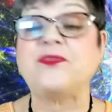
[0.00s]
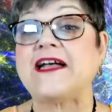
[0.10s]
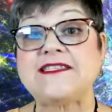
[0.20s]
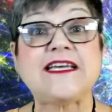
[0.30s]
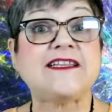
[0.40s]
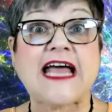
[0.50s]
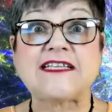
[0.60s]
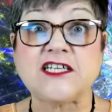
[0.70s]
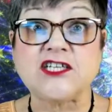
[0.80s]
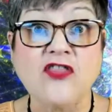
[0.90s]
That's it.
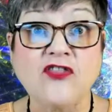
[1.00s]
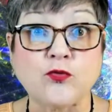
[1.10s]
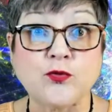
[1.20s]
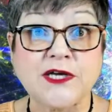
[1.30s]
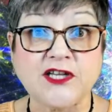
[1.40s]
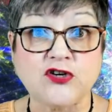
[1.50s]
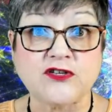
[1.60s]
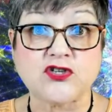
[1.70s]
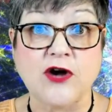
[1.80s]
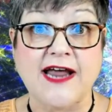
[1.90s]
That's another really good
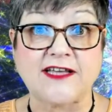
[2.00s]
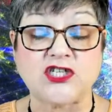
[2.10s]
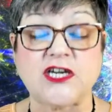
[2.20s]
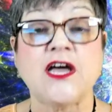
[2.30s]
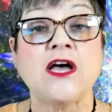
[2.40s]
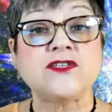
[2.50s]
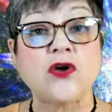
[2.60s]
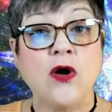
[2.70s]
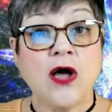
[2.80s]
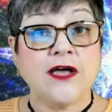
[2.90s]
strategy. So